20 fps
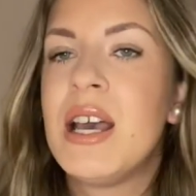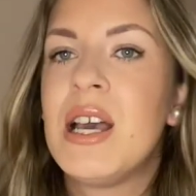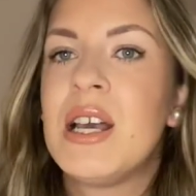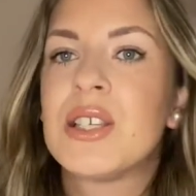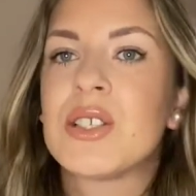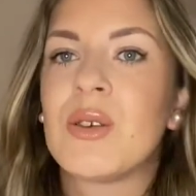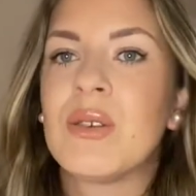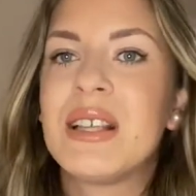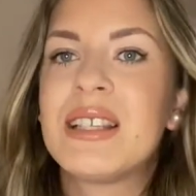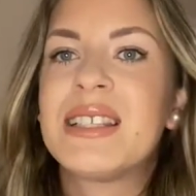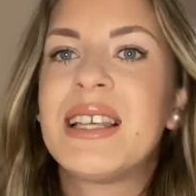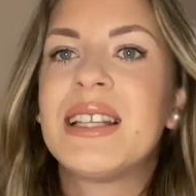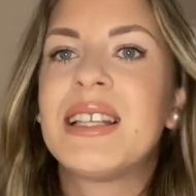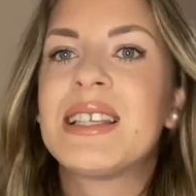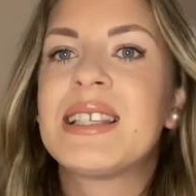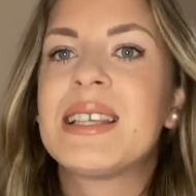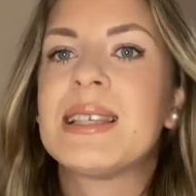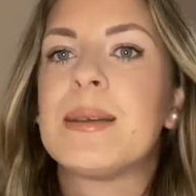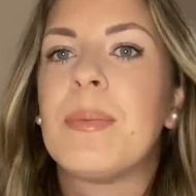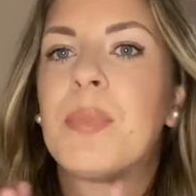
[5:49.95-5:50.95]
So let's say
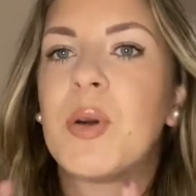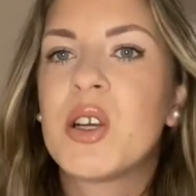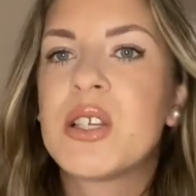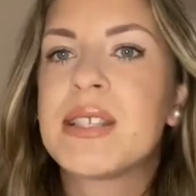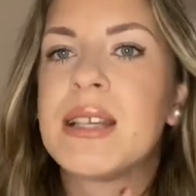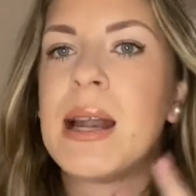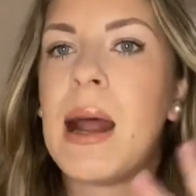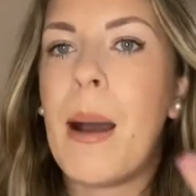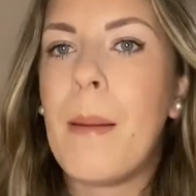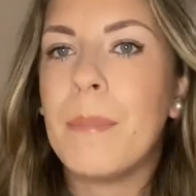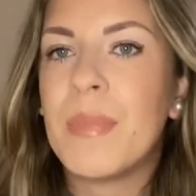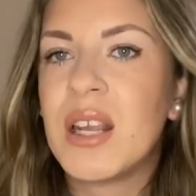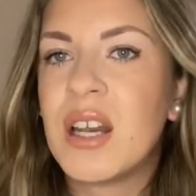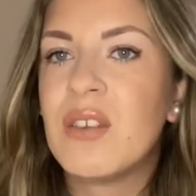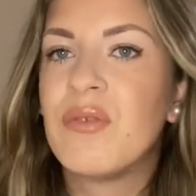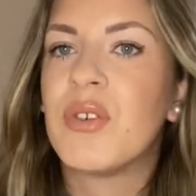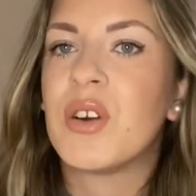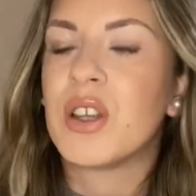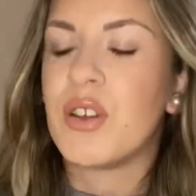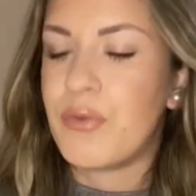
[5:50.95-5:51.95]
this is a person I'm
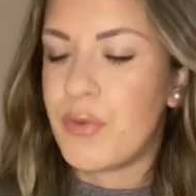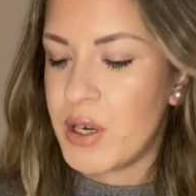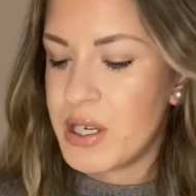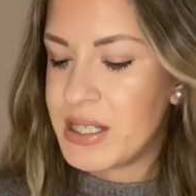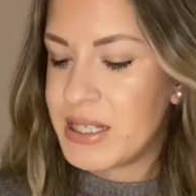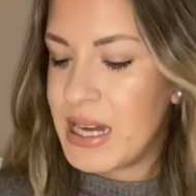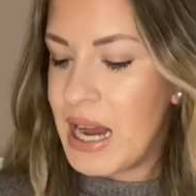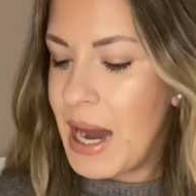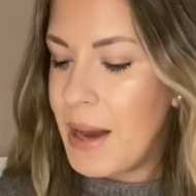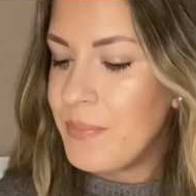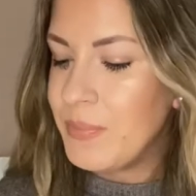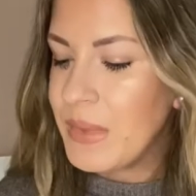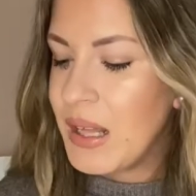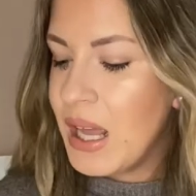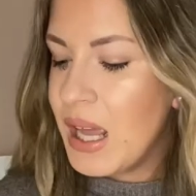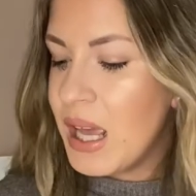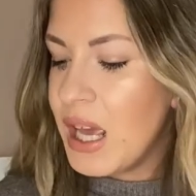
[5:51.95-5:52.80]
meeting for the first time.